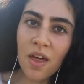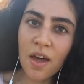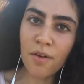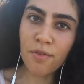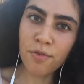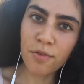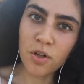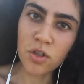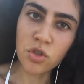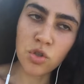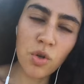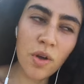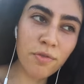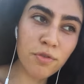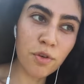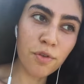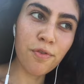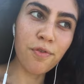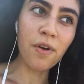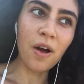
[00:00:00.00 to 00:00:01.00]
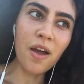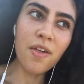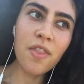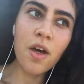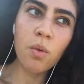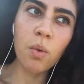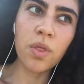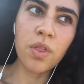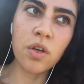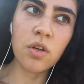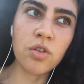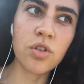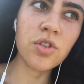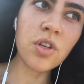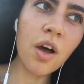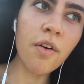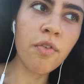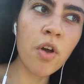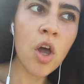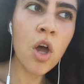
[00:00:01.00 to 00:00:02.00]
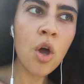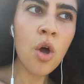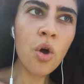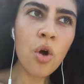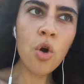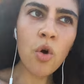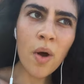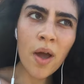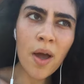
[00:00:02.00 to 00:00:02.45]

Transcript: that first. You have to find that within yourself. Who